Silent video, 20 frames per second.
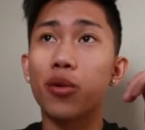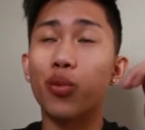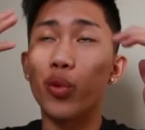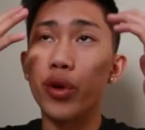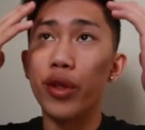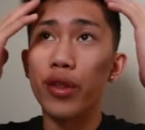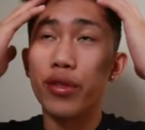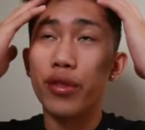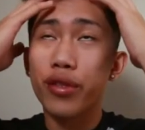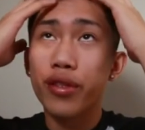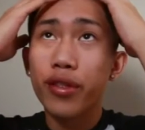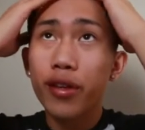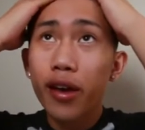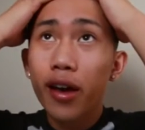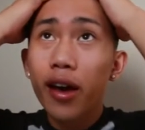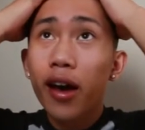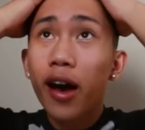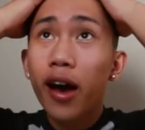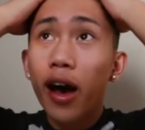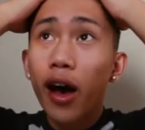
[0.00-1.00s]
with
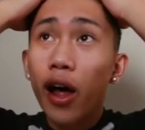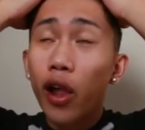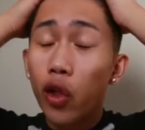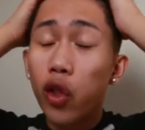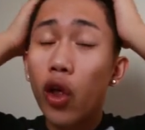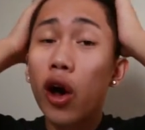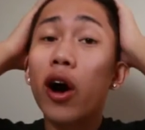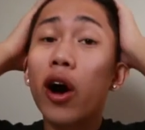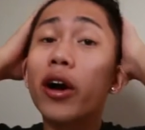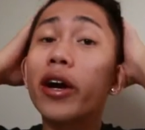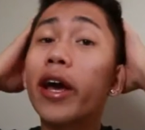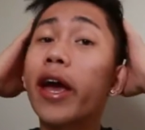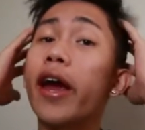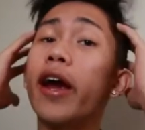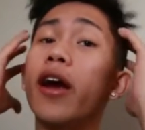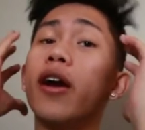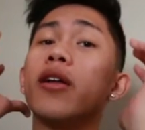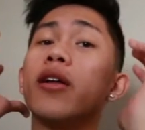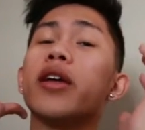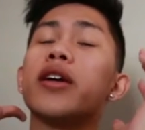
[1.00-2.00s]
long
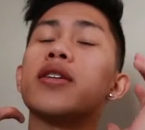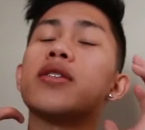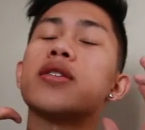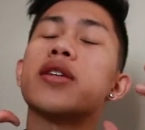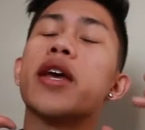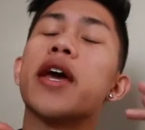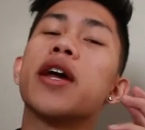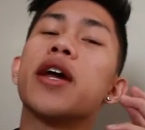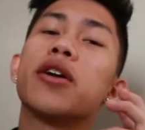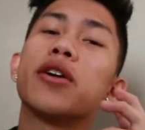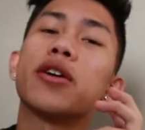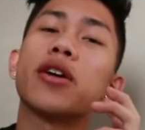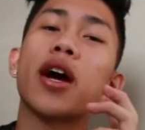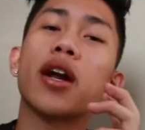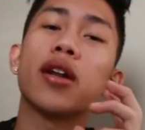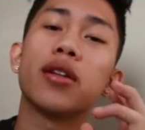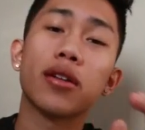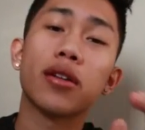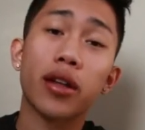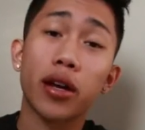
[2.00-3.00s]
hair, like skater,
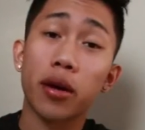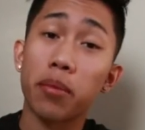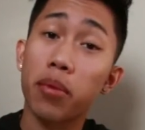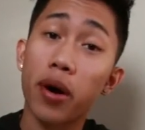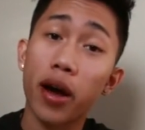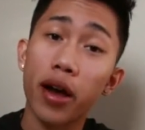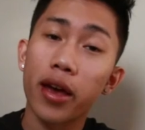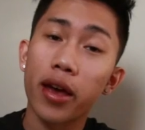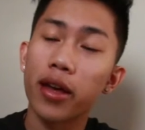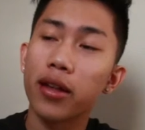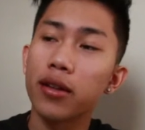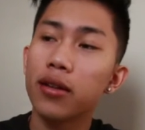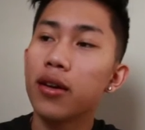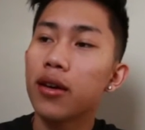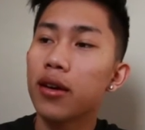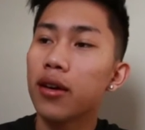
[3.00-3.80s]
kind of looked like a pothead.